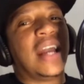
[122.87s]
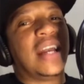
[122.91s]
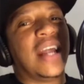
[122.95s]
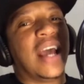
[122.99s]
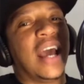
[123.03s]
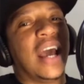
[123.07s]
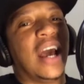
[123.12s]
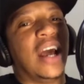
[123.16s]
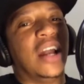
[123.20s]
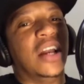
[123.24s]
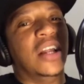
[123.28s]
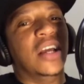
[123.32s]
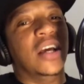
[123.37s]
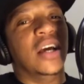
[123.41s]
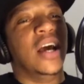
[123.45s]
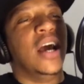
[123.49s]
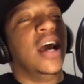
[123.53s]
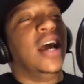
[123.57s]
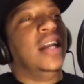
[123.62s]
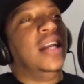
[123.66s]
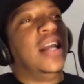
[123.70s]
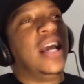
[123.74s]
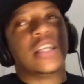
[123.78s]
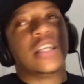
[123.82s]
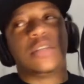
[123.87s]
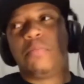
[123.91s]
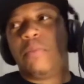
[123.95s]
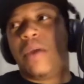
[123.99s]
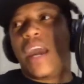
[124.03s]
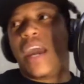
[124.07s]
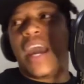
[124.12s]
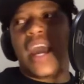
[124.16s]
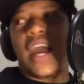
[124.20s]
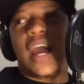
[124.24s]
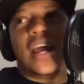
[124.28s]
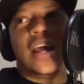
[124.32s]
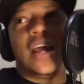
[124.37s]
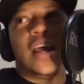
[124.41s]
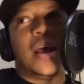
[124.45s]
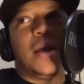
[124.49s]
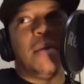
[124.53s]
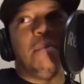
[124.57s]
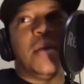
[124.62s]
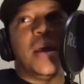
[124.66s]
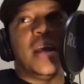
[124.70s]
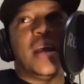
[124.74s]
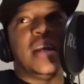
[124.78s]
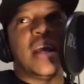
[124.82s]
down there. This man
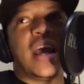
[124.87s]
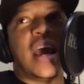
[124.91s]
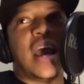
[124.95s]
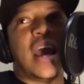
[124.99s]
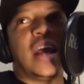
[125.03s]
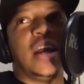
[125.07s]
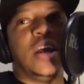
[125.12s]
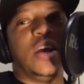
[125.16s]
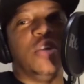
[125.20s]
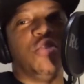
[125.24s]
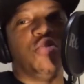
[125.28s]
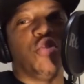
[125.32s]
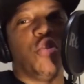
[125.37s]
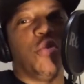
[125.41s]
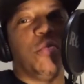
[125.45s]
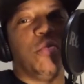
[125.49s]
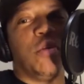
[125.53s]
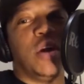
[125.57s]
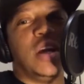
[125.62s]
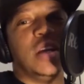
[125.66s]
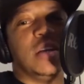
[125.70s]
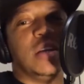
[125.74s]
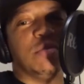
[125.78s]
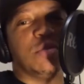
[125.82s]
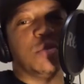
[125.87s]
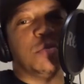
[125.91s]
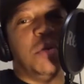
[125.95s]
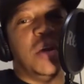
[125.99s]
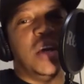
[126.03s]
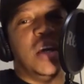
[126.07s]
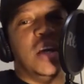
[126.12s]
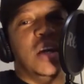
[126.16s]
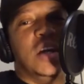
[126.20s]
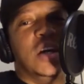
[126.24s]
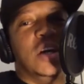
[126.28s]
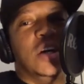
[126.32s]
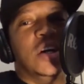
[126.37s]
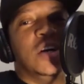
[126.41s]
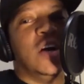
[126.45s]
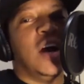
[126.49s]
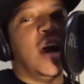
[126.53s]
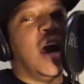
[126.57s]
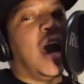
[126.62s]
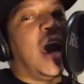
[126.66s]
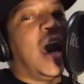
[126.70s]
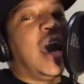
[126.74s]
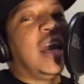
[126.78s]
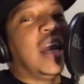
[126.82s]
been down there, Drew Brees I'm speaking of.
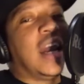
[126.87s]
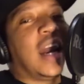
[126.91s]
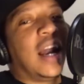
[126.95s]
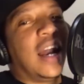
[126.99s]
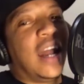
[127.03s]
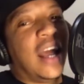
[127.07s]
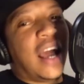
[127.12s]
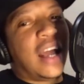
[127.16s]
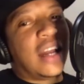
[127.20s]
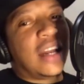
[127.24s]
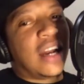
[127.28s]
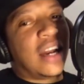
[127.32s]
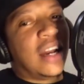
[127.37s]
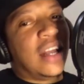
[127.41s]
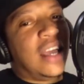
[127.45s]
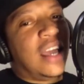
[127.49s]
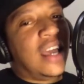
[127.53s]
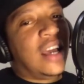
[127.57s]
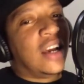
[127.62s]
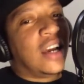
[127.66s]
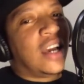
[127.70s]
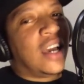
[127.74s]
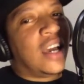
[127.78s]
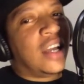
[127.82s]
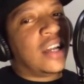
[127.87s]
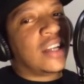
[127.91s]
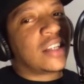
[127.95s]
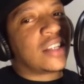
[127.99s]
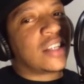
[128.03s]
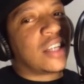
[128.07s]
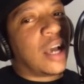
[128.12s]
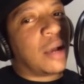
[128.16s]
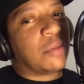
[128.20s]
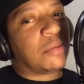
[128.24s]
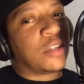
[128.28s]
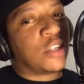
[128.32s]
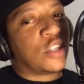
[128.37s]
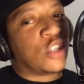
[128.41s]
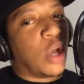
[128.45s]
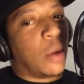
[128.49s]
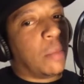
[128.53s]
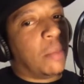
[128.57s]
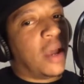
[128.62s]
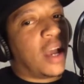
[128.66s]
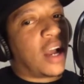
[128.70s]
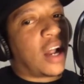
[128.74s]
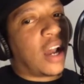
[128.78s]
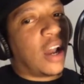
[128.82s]
He done led the league in interceptions or
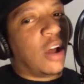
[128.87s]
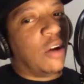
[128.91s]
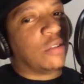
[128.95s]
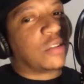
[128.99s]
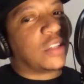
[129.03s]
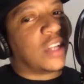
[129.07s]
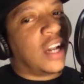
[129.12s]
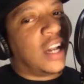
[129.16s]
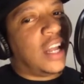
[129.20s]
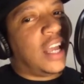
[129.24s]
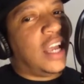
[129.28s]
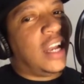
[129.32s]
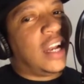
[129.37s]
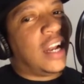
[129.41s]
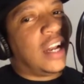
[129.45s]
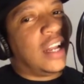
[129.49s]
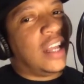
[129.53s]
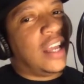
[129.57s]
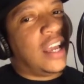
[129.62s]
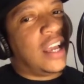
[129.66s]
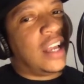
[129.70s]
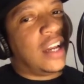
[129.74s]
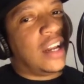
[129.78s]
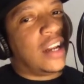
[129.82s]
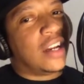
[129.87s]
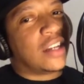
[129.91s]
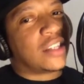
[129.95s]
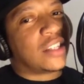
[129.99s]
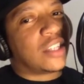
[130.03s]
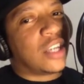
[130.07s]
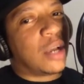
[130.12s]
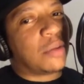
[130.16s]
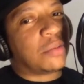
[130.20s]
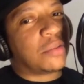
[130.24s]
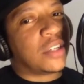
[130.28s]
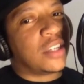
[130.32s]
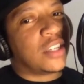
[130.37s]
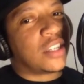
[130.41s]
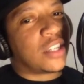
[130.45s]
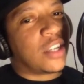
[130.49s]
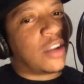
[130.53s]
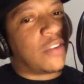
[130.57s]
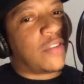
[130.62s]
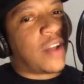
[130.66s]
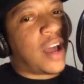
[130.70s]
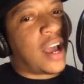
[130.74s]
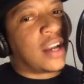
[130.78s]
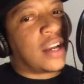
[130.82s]
been close to leading the league in interceptions and
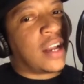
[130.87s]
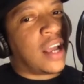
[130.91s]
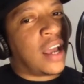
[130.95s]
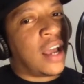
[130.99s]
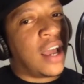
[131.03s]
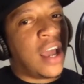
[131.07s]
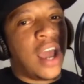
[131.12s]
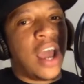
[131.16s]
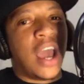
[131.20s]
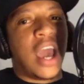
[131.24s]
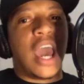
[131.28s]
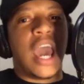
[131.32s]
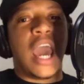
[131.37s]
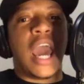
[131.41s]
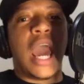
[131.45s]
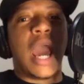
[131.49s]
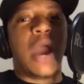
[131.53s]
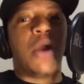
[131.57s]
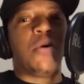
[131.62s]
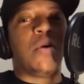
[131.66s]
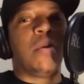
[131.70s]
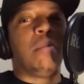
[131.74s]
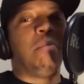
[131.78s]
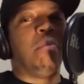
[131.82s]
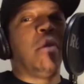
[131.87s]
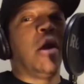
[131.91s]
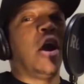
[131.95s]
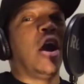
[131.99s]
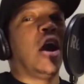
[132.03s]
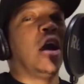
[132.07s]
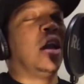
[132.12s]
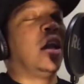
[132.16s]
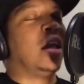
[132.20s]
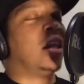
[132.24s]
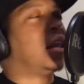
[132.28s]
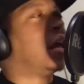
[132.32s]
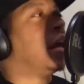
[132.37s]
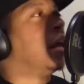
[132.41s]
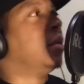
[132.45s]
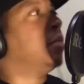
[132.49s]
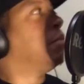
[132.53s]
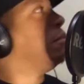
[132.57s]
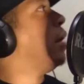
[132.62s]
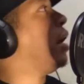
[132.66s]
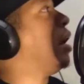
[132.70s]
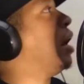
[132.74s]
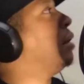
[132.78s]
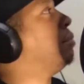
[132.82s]
stuff like that. Aaron barely
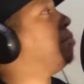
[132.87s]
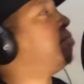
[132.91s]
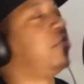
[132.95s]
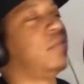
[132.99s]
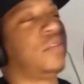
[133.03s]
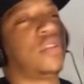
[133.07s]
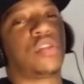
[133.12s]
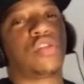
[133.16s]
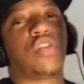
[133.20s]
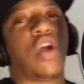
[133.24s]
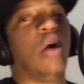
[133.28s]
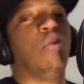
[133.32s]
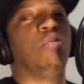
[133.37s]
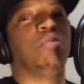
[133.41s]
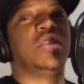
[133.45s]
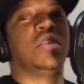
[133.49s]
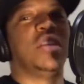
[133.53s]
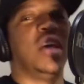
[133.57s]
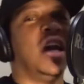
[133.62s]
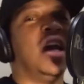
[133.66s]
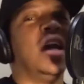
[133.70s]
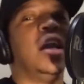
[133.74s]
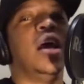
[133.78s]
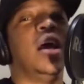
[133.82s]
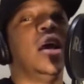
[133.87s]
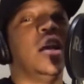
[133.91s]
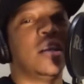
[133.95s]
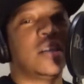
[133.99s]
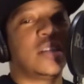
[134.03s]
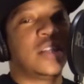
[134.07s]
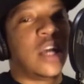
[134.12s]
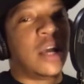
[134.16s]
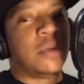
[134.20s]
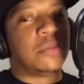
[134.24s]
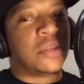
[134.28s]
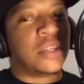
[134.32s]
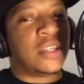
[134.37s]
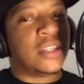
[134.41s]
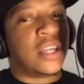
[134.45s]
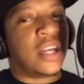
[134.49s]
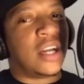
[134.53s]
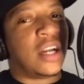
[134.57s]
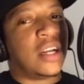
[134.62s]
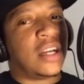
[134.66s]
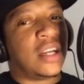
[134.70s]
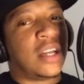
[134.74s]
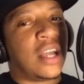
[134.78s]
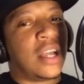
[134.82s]
throw 10
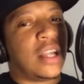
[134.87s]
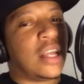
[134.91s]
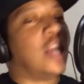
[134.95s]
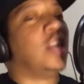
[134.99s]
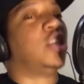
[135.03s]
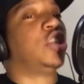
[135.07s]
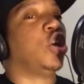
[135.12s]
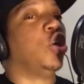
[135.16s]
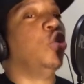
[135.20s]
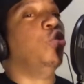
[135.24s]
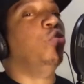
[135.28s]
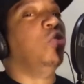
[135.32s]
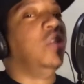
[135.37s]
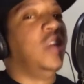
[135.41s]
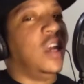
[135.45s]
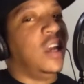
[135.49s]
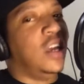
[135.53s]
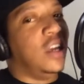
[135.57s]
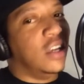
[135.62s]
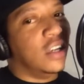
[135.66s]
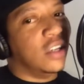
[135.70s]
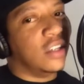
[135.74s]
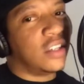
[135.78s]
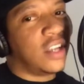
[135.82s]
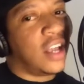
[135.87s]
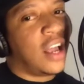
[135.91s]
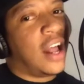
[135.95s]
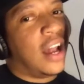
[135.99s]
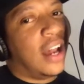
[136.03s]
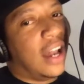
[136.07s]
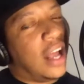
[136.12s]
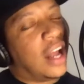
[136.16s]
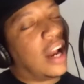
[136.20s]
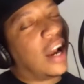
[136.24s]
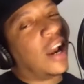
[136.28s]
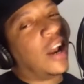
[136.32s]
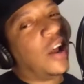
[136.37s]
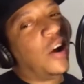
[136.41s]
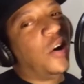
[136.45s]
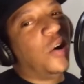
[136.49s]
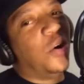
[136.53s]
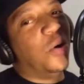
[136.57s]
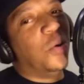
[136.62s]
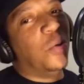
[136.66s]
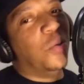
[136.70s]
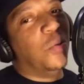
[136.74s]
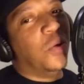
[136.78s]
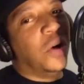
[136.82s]
interceptions in 2 years, let
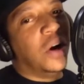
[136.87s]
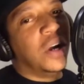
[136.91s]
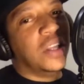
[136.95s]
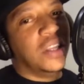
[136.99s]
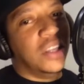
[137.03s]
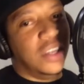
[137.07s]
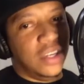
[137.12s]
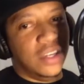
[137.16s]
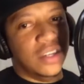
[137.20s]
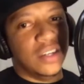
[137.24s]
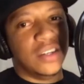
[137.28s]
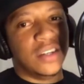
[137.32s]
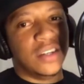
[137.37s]
alone 1 year.